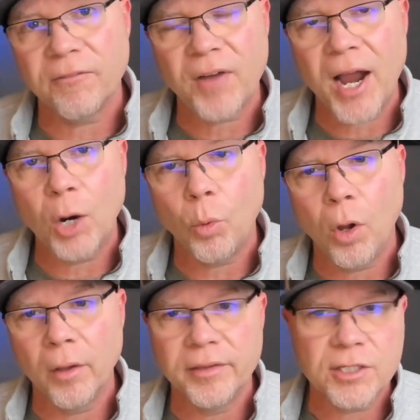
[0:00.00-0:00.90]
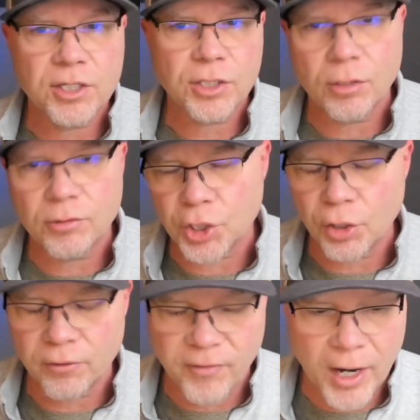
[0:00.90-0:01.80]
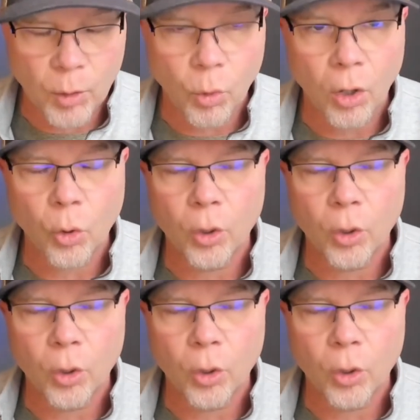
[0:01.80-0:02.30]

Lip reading: a firewall in the Cisco Secure Firewall.